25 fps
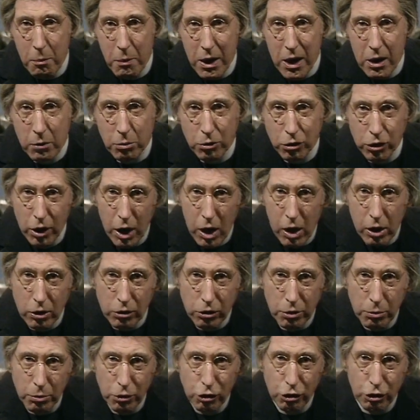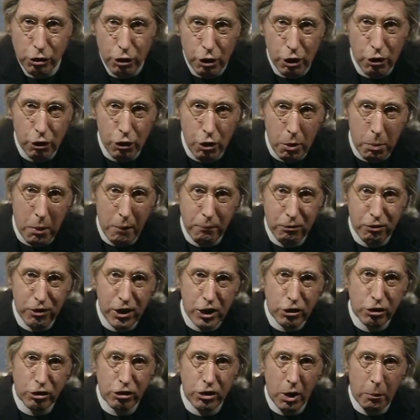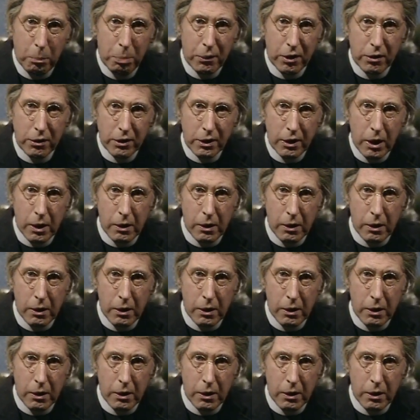and made himself some stewed rhubarb for his supper.